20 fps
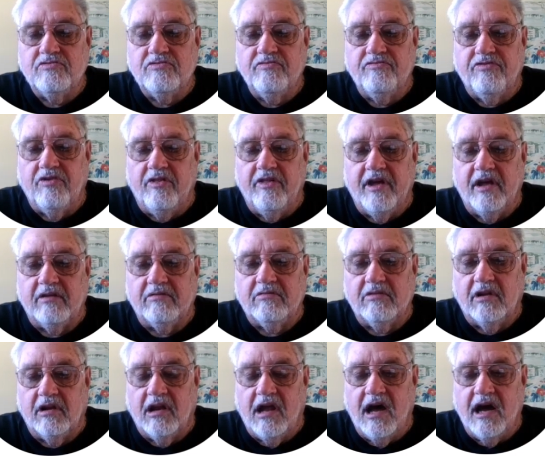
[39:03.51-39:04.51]
for the
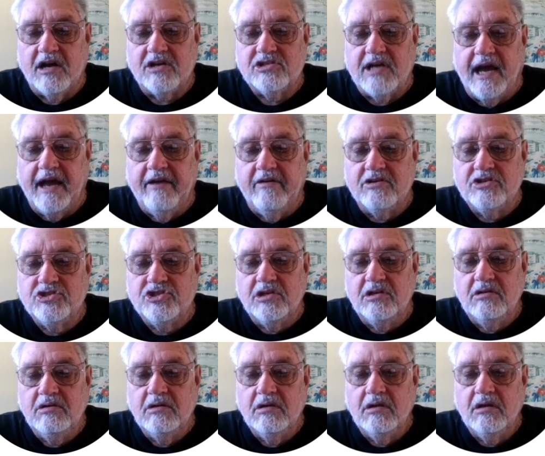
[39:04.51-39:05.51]
LOX hydrogen,
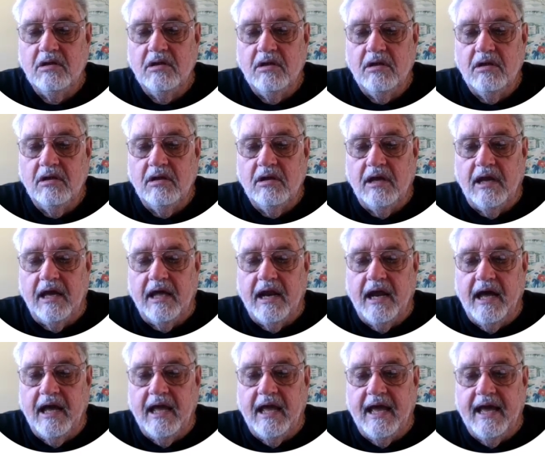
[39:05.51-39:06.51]
and
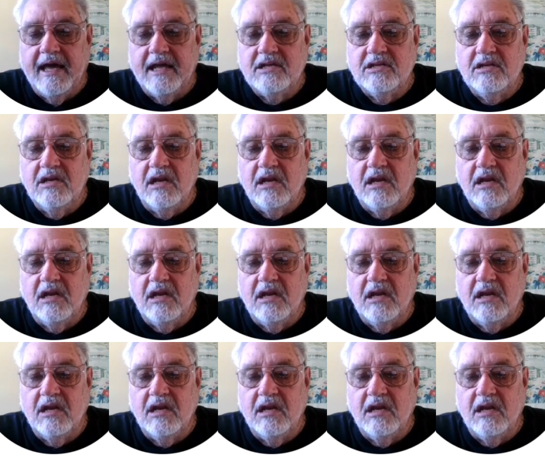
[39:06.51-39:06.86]
I had